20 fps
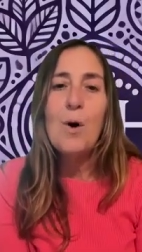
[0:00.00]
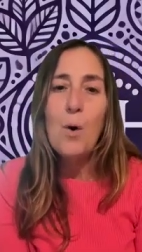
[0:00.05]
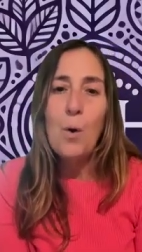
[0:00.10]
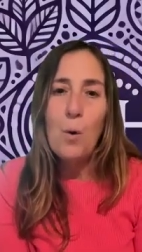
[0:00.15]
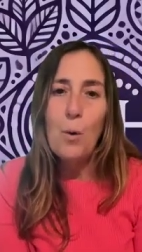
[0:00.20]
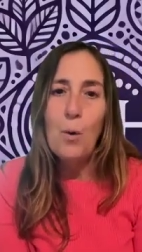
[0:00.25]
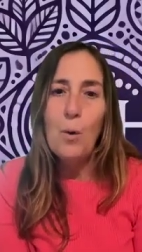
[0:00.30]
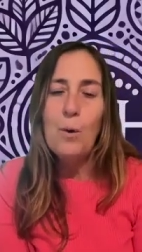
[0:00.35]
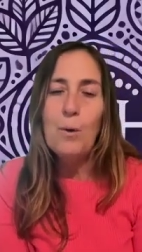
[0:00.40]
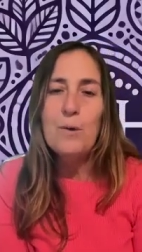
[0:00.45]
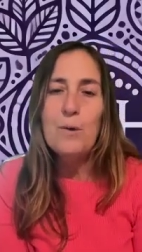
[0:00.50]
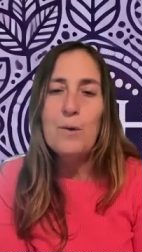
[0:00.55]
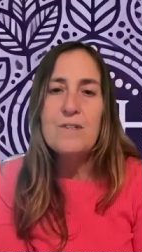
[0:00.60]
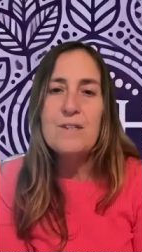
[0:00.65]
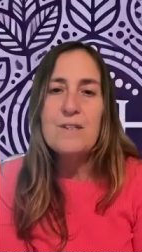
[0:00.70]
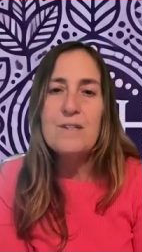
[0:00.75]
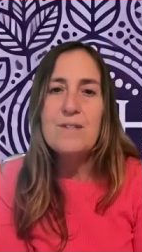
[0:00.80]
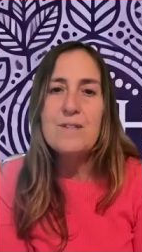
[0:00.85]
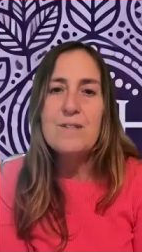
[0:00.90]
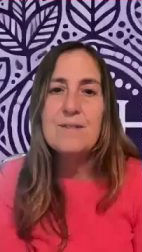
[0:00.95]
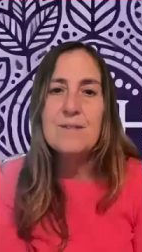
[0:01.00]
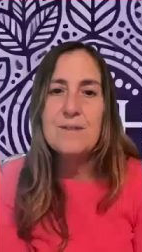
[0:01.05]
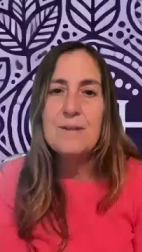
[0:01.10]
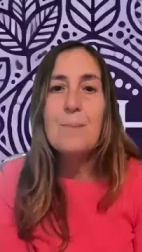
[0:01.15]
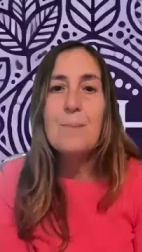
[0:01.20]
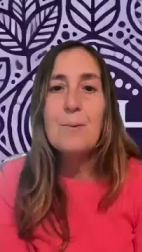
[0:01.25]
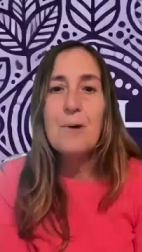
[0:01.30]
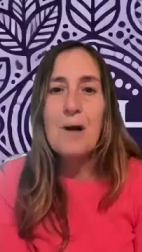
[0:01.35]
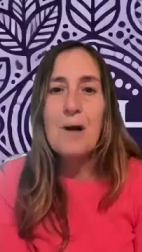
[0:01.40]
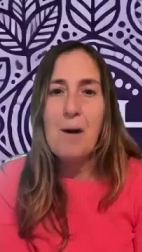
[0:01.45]
cold is
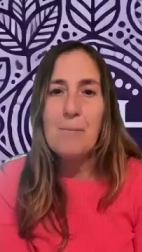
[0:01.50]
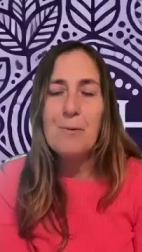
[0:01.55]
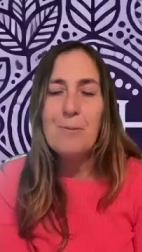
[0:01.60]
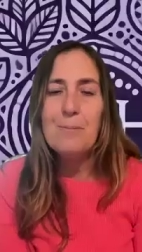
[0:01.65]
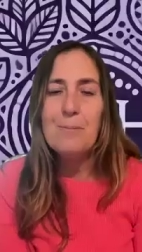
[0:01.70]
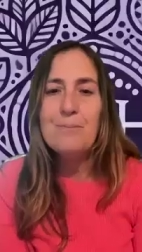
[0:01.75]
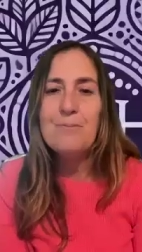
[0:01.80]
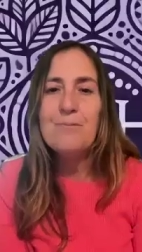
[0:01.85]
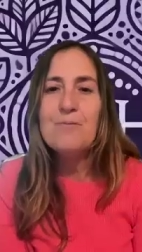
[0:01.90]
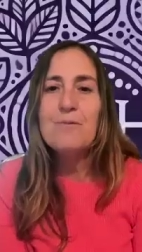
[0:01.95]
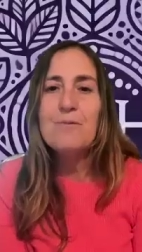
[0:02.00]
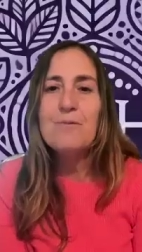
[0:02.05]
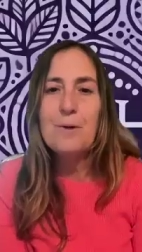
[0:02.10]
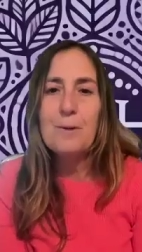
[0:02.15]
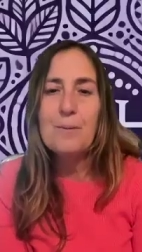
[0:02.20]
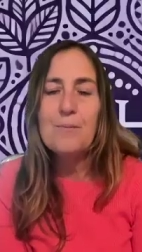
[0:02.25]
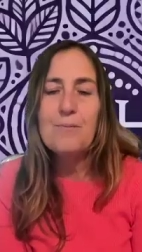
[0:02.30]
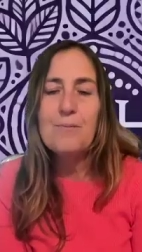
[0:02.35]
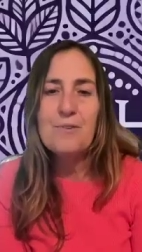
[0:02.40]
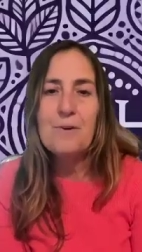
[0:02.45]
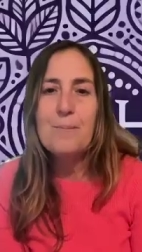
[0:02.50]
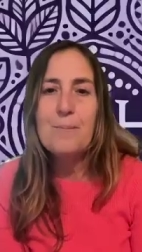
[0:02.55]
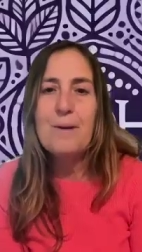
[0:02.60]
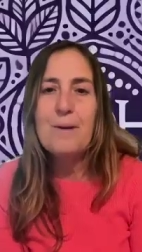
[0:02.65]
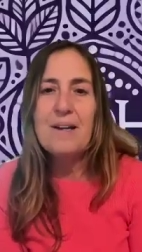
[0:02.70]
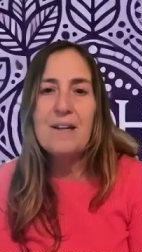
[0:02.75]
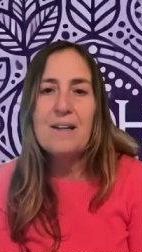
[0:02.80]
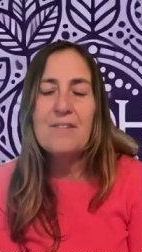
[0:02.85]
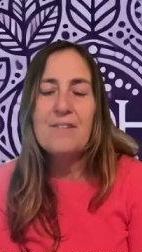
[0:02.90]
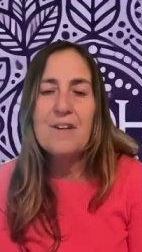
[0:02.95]
a problem for
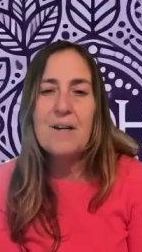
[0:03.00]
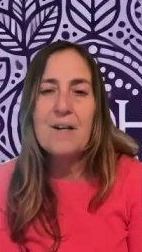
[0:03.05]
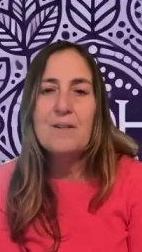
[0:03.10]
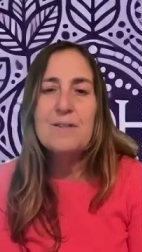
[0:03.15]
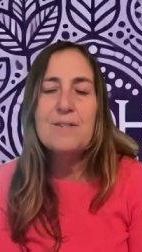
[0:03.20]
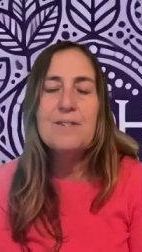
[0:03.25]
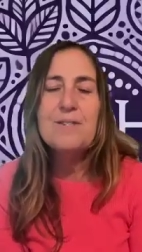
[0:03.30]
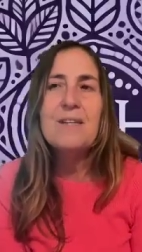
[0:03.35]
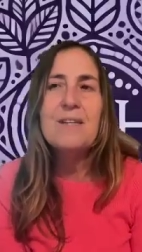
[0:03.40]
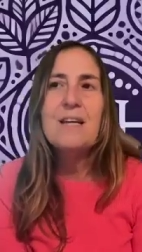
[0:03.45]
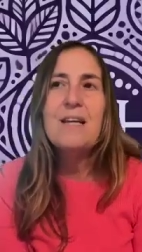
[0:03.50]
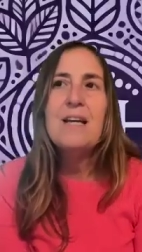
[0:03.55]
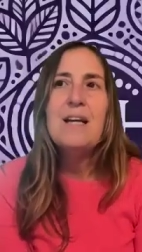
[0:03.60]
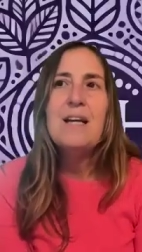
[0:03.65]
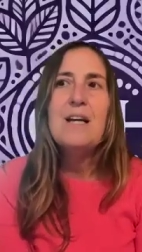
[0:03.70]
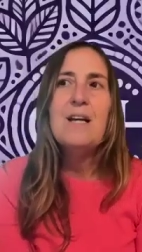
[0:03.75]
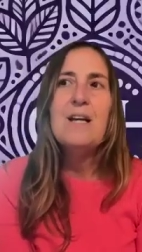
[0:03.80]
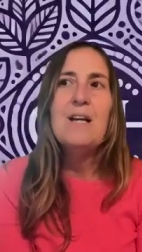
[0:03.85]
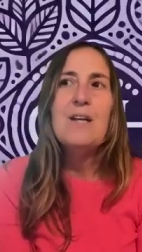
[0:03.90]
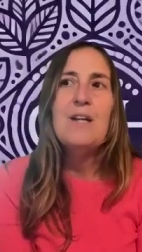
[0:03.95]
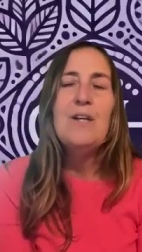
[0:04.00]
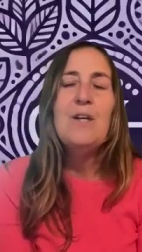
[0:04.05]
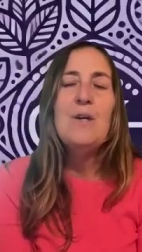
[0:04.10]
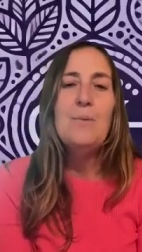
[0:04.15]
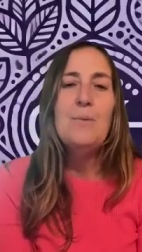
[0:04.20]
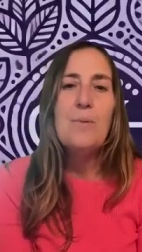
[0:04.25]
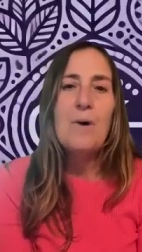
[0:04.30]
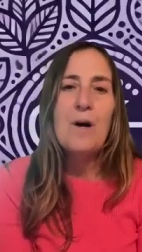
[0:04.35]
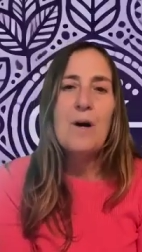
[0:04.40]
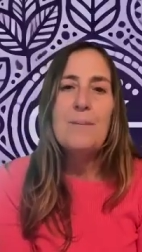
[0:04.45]
many of us.
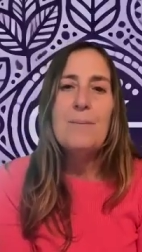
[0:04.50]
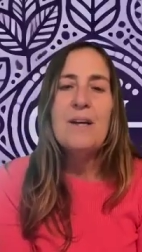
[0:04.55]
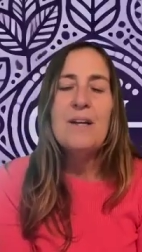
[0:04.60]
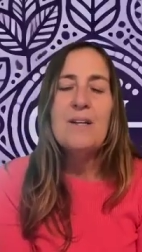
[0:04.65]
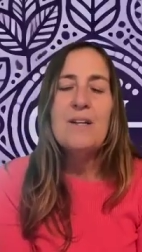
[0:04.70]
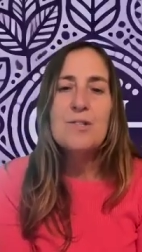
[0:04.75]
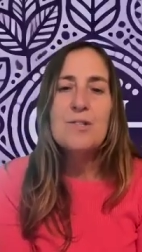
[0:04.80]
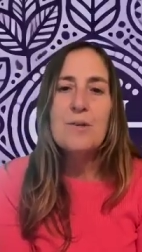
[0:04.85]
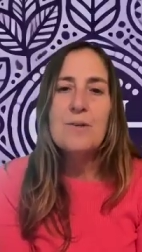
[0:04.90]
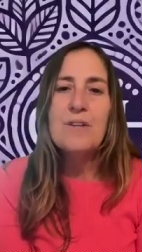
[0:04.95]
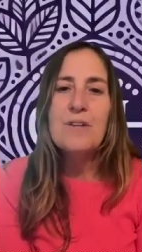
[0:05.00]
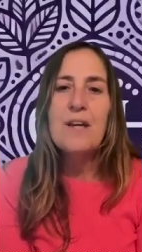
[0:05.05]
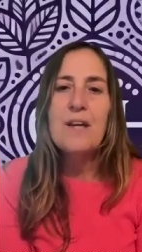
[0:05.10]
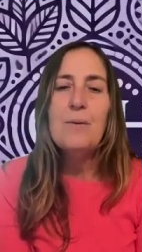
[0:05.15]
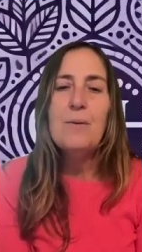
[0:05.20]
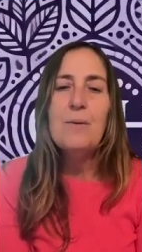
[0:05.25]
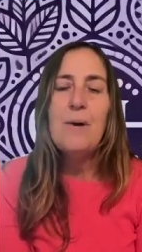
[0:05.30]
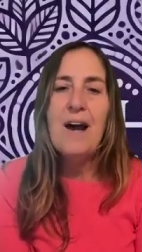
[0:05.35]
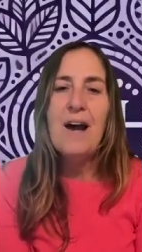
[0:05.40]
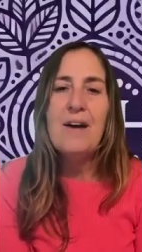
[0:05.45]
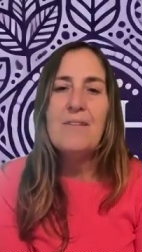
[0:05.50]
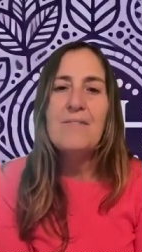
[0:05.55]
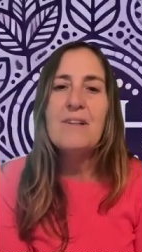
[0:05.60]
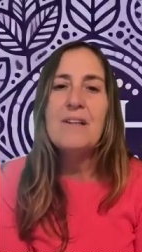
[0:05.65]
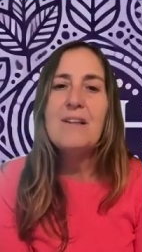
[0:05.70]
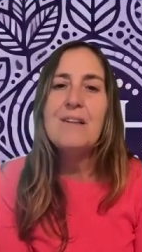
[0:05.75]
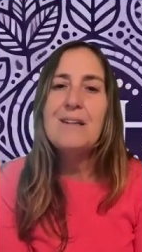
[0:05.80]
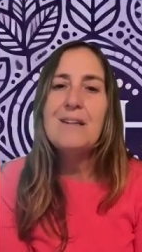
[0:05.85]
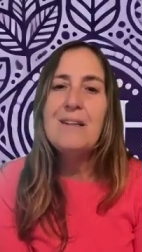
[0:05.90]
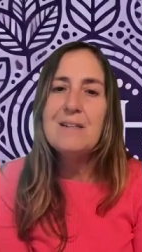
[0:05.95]
You want to make sure that you have
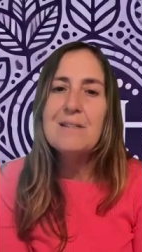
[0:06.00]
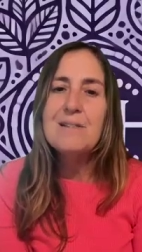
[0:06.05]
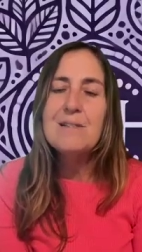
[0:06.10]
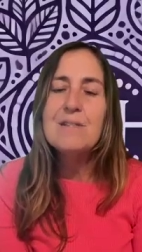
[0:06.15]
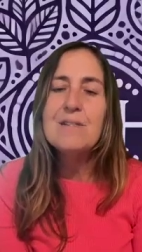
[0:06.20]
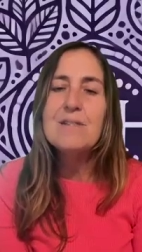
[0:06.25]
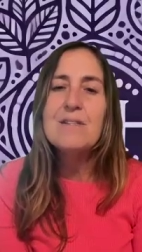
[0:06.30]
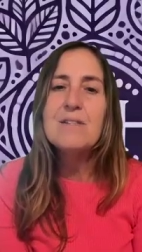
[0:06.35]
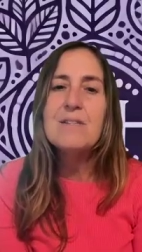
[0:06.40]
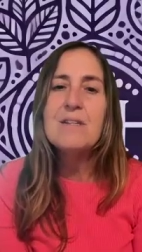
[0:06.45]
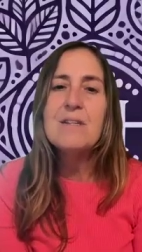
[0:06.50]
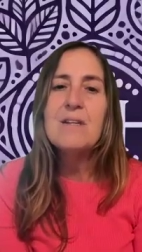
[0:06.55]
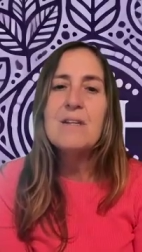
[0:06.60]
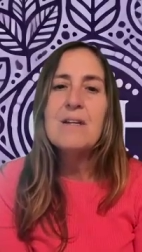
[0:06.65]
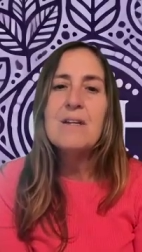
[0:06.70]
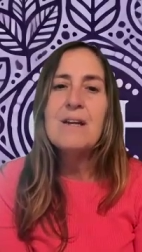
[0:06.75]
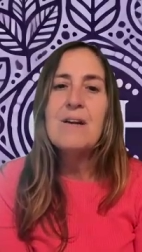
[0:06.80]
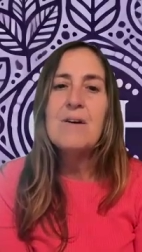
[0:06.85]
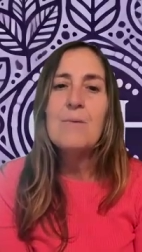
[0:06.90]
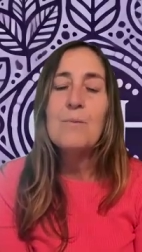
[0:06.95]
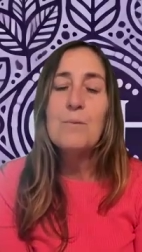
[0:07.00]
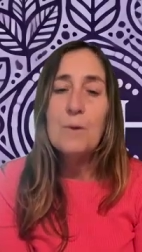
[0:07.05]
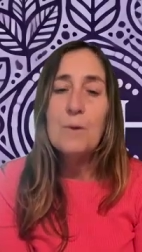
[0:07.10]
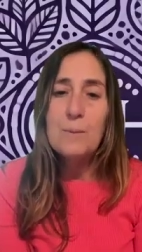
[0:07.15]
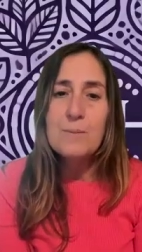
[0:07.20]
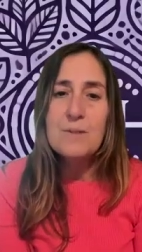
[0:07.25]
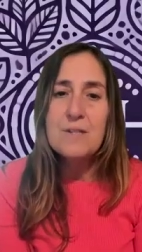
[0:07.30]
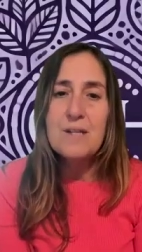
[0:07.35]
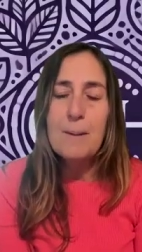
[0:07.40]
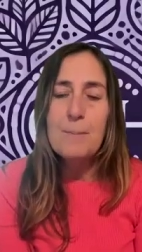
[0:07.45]
at least
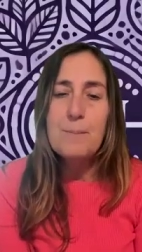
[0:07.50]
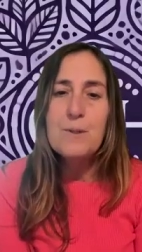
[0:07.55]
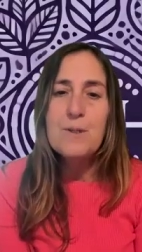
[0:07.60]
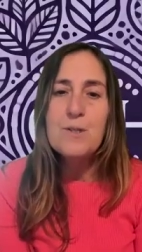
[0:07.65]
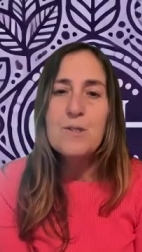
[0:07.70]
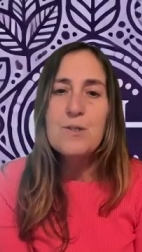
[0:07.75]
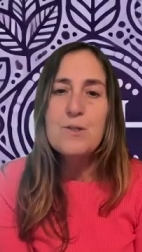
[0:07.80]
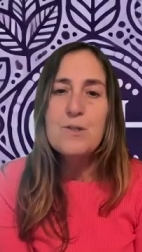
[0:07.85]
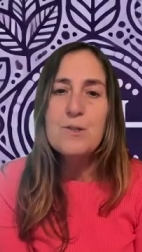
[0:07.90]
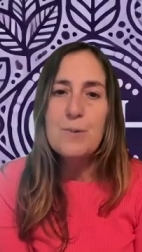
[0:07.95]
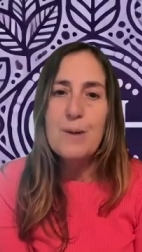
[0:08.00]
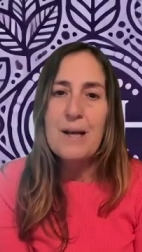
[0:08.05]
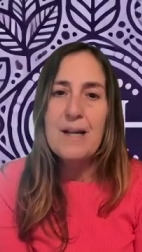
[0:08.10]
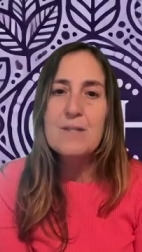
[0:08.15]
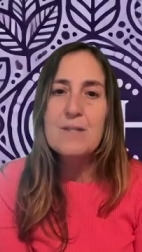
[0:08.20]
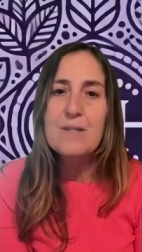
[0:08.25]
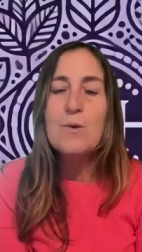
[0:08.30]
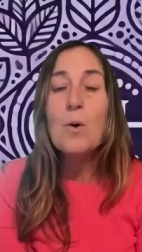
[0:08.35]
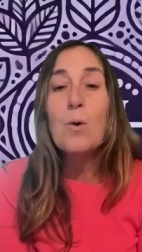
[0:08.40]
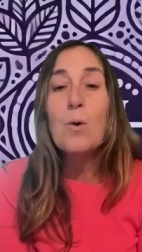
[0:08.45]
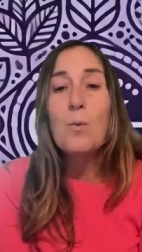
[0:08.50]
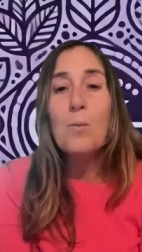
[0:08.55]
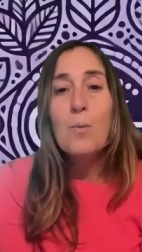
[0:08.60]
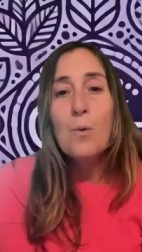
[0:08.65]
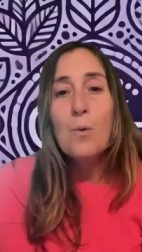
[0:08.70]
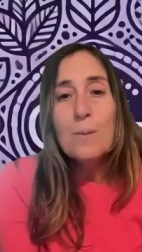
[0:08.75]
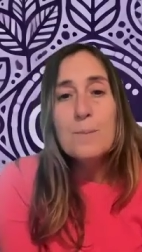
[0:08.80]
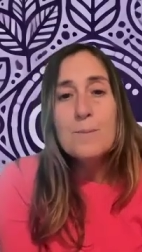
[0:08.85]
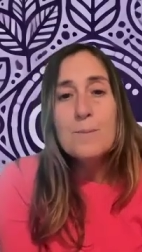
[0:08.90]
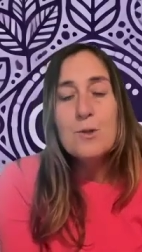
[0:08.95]
room temperature drinks or
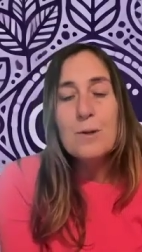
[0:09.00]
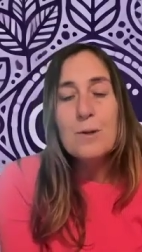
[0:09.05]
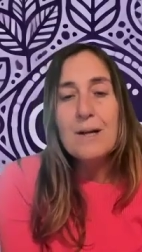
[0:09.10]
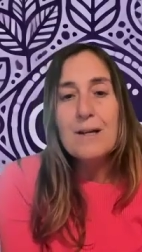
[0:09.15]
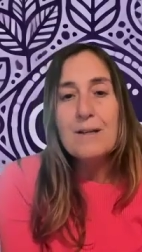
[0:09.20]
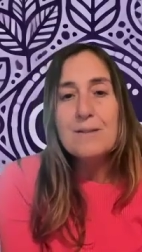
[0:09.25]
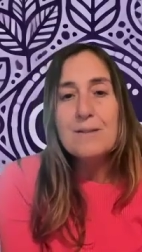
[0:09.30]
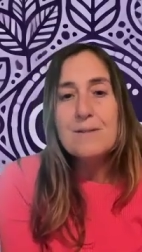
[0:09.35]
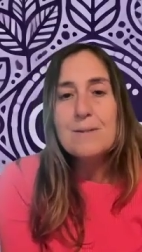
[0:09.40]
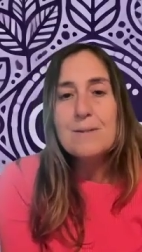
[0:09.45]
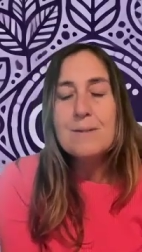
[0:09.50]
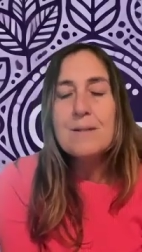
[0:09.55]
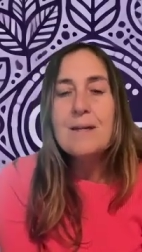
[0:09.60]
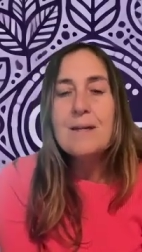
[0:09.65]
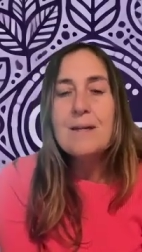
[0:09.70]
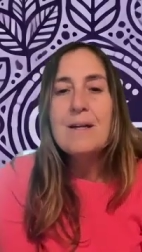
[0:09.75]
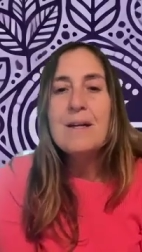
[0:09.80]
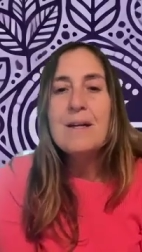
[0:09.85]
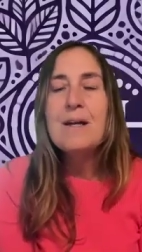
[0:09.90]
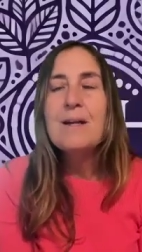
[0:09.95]
warm drinks.